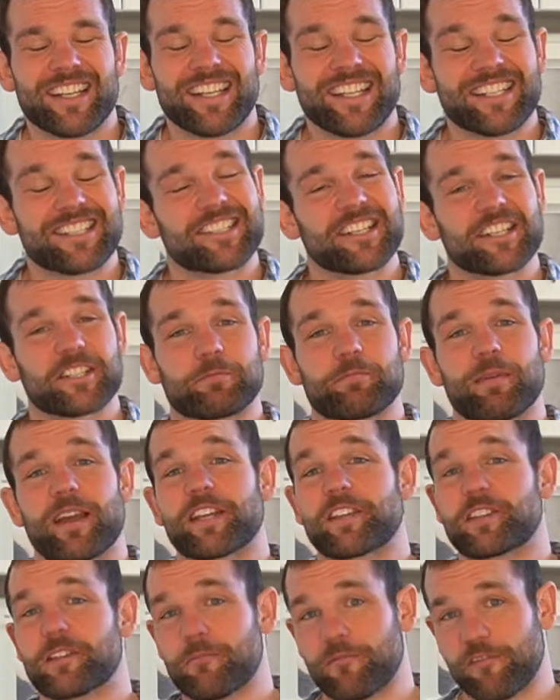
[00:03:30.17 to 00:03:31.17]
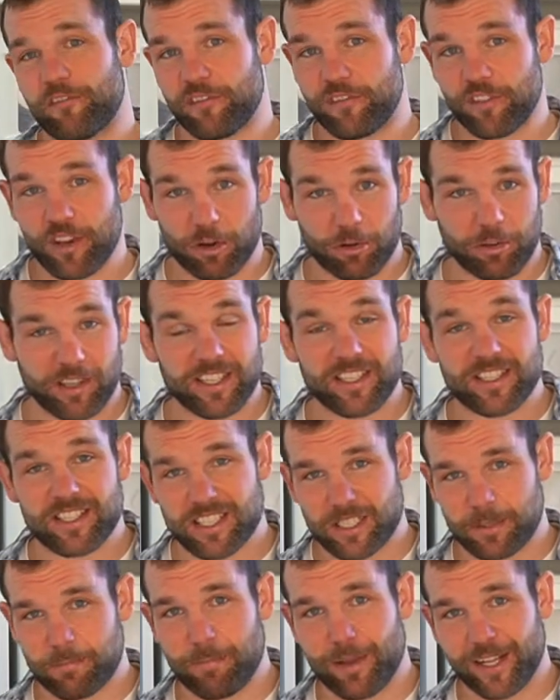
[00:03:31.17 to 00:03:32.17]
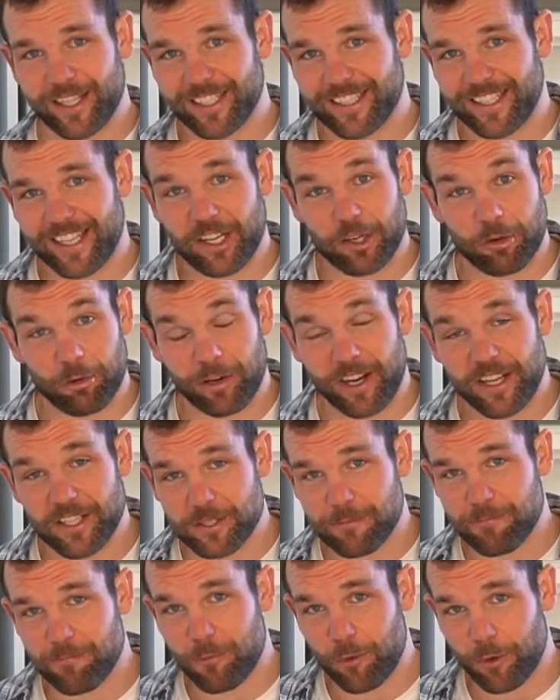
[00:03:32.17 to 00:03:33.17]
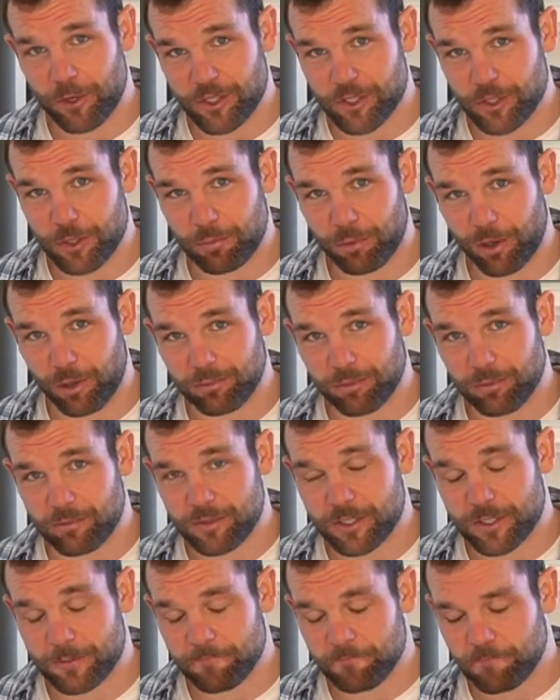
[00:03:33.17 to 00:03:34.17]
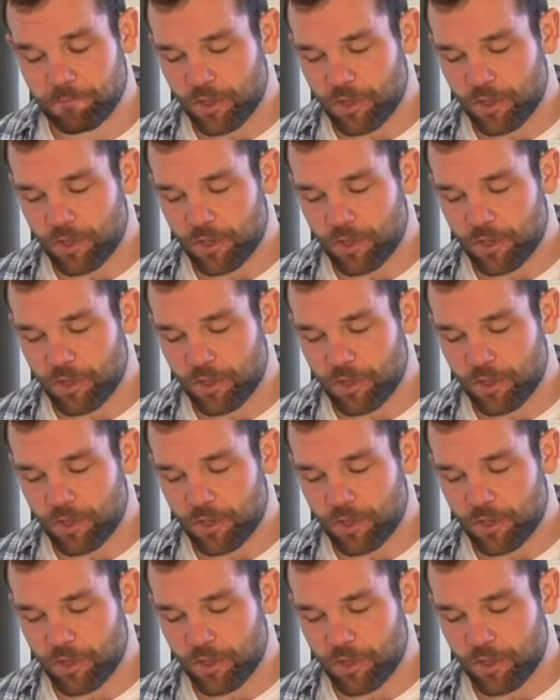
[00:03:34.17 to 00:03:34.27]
it does make them very smelly and creates moisture problems.